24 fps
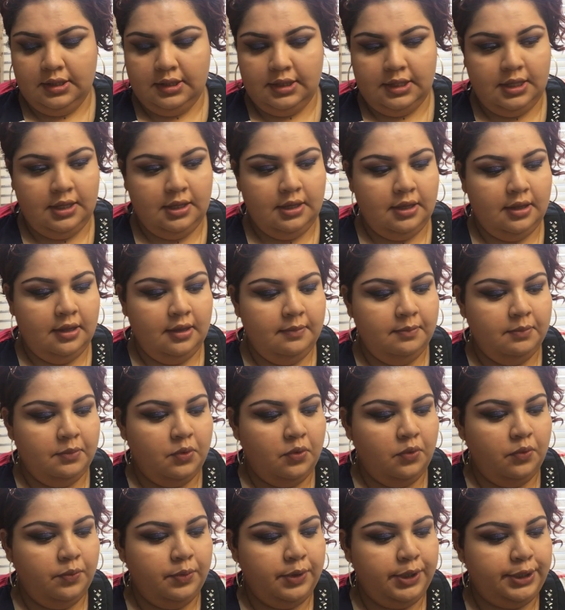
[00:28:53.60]
think I'm
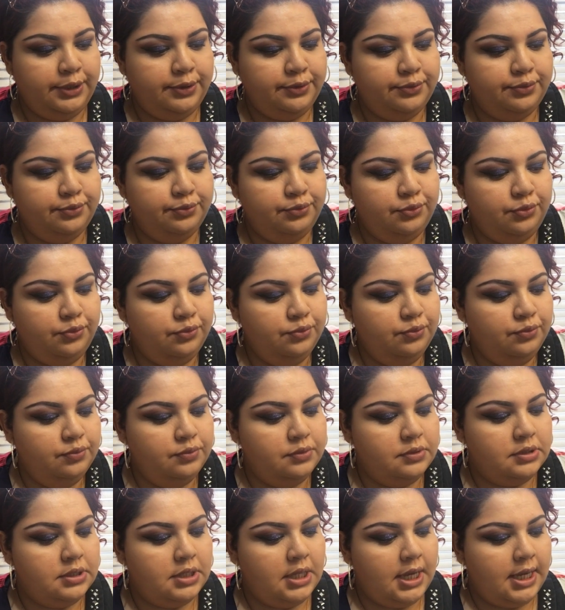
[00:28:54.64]
going to
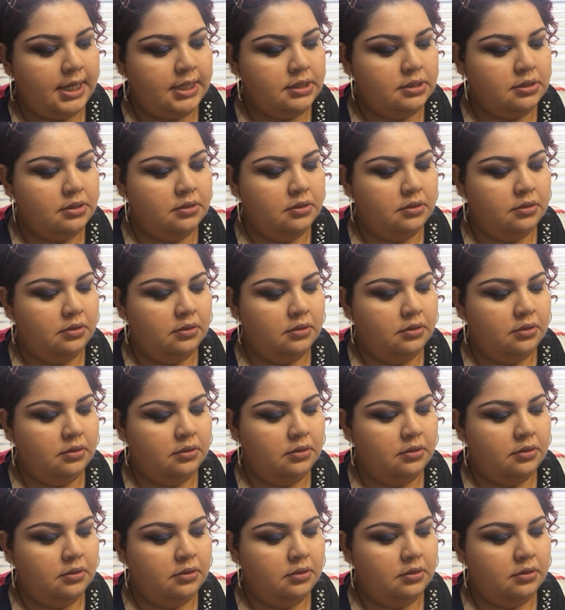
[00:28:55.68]
use that